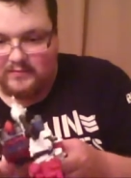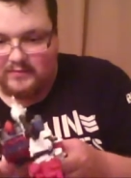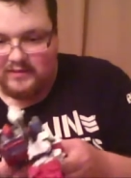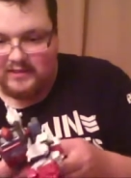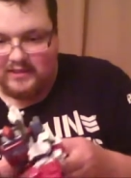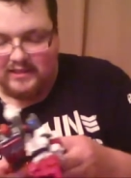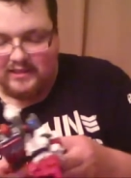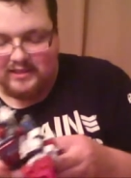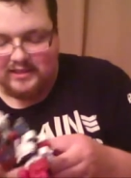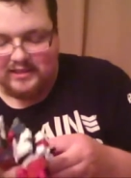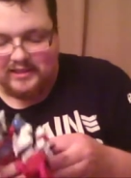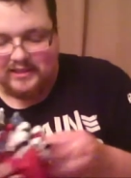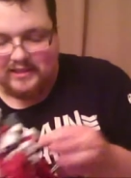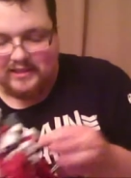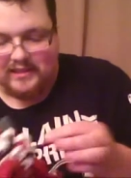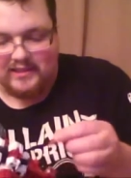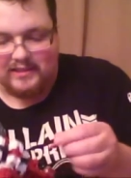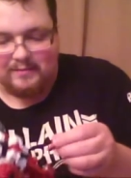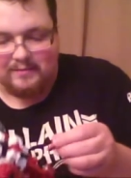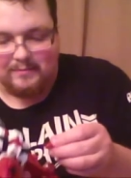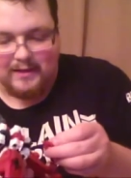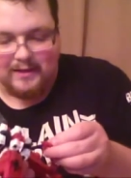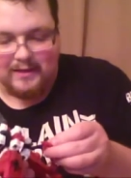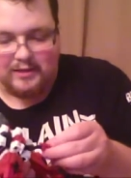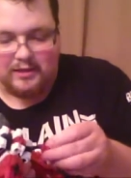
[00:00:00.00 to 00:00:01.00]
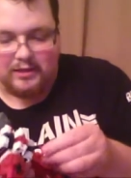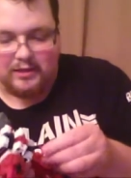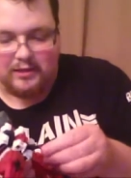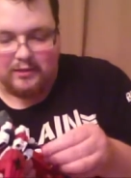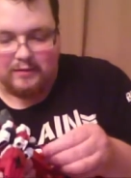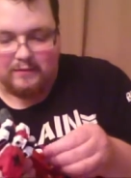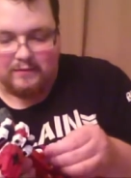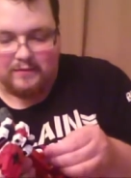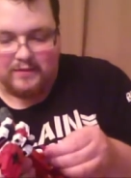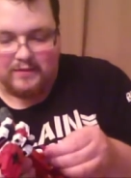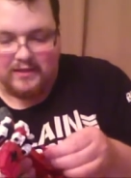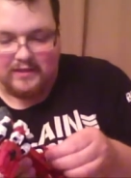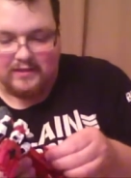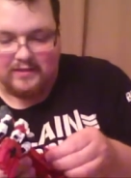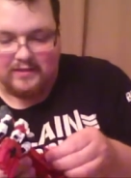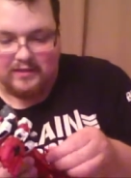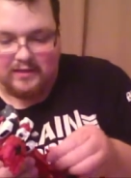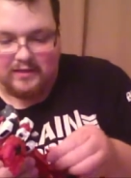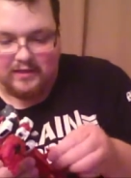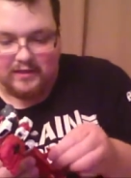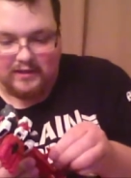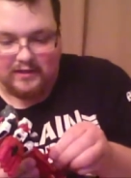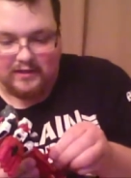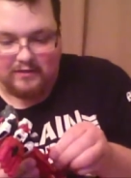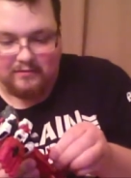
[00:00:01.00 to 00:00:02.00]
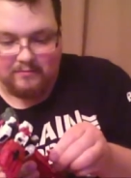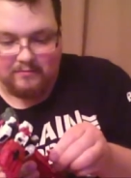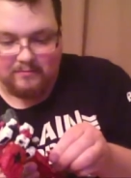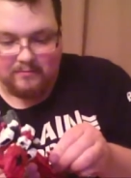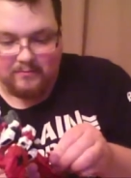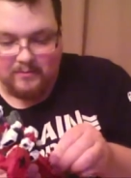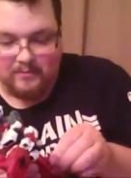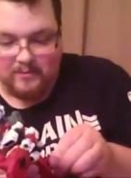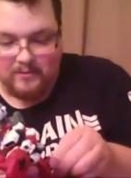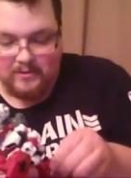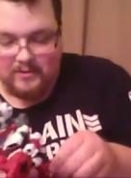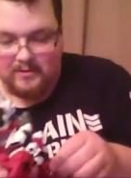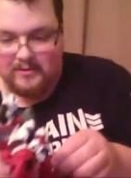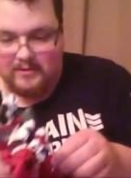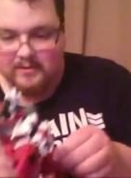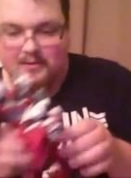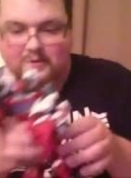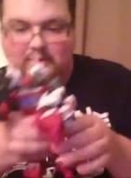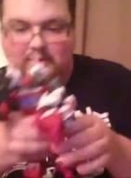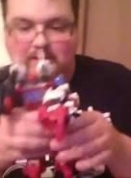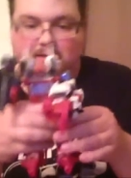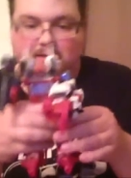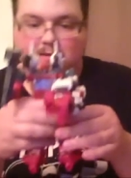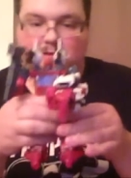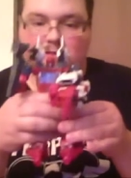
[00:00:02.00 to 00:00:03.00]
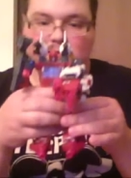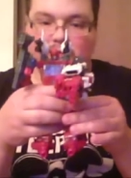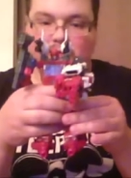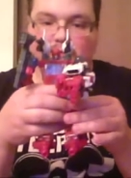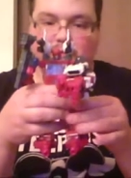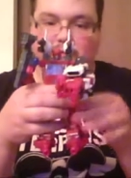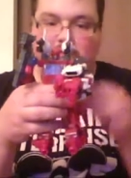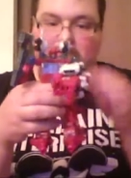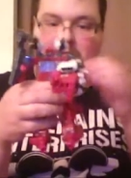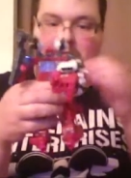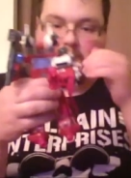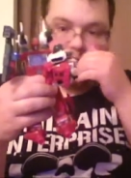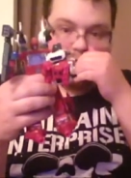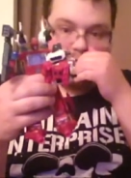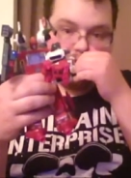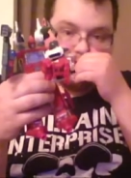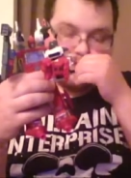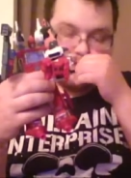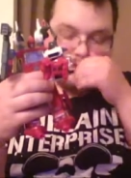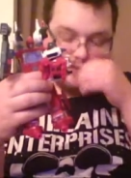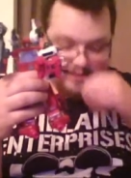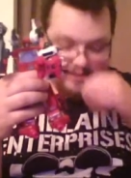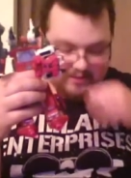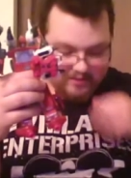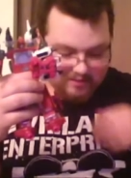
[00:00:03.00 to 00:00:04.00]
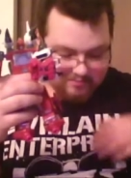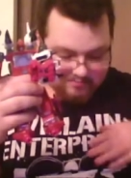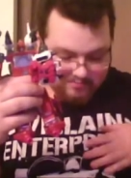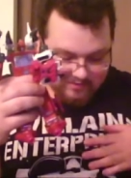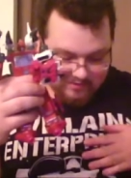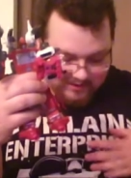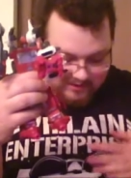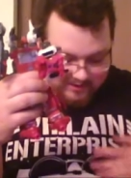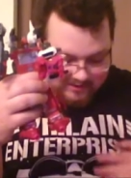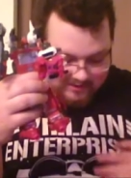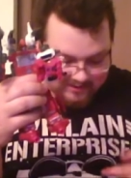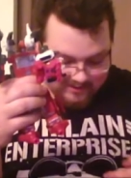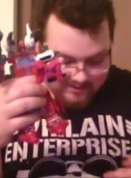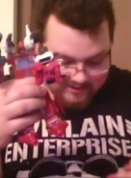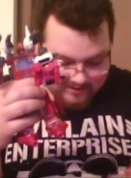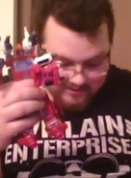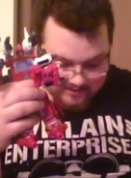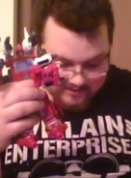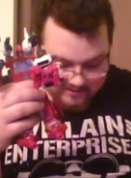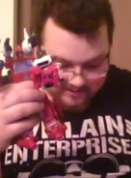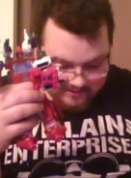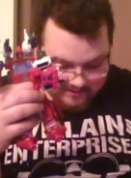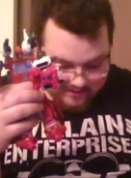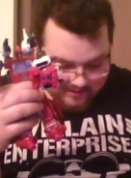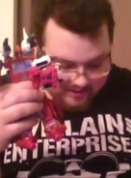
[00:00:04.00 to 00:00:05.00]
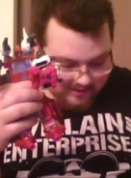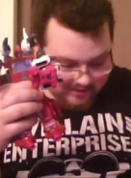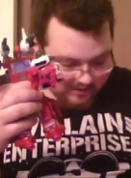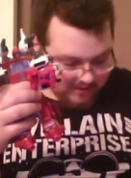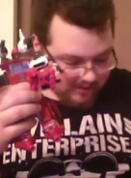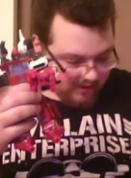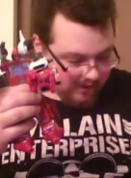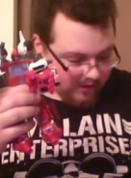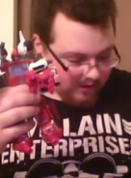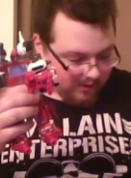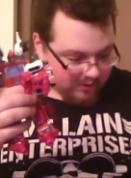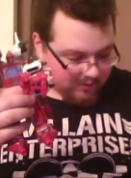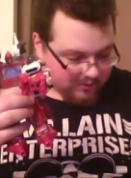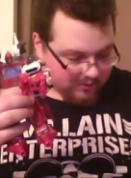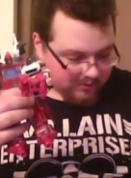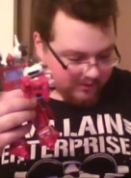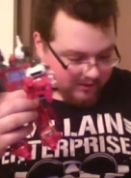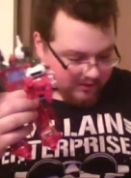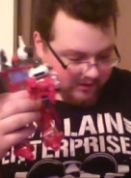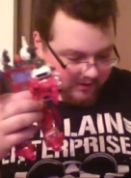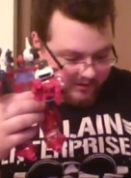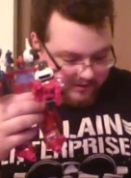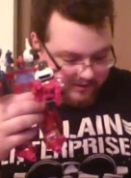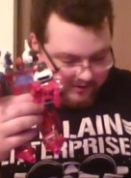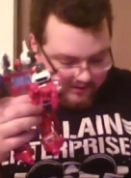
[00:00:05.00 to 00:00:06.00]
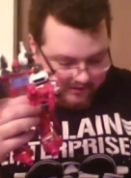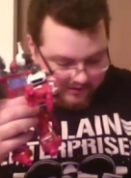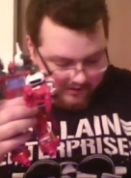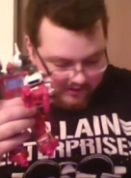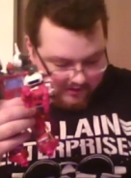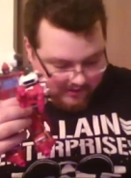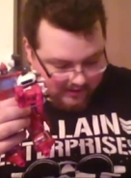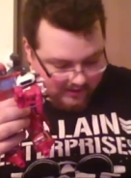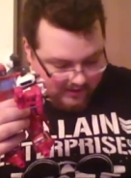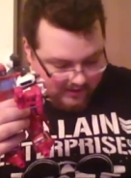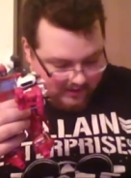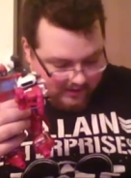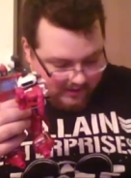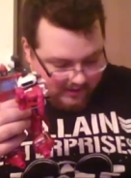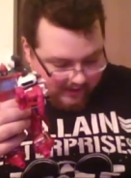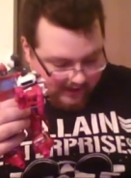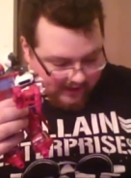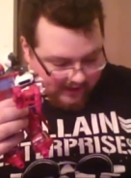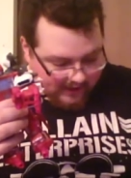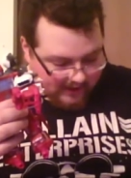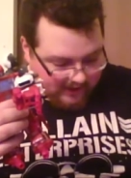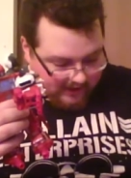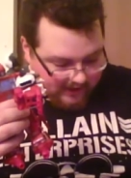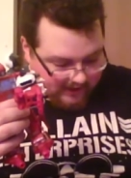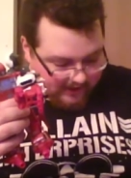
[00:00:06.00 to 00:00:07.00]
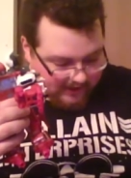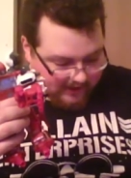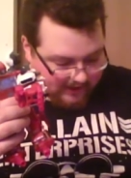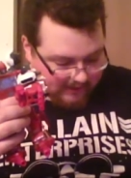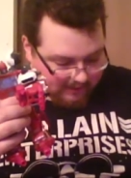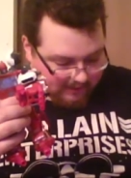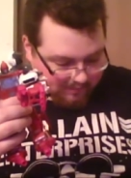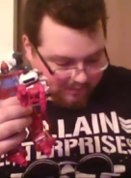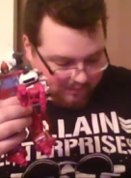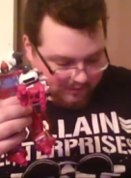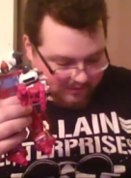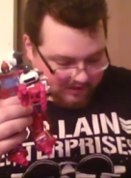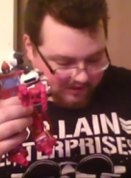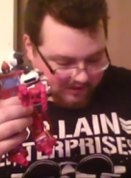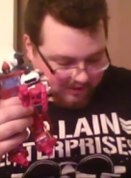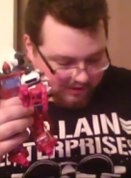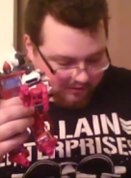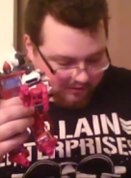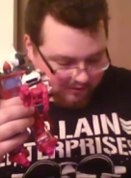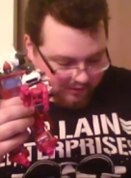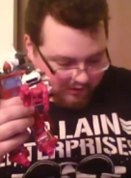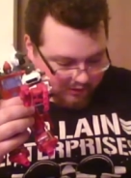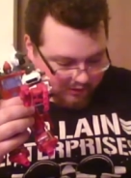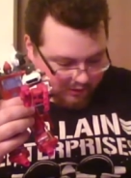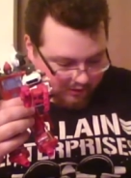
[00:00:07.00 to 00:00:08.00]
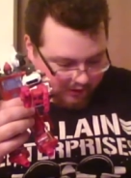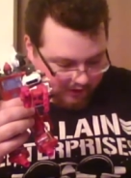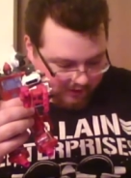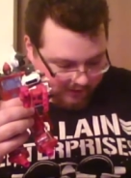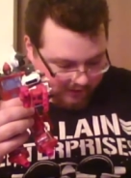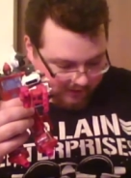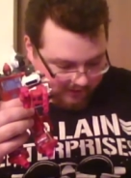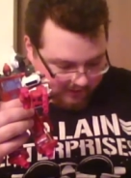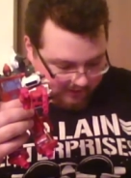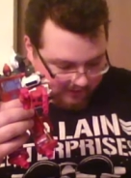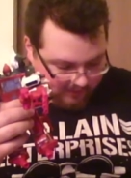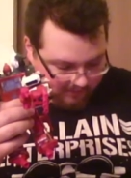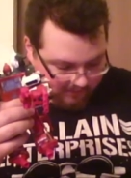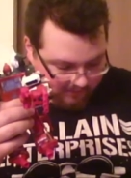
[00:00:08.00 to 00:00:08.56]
Because that's magic of six gun. And that's something called high precision launcher gauntlet.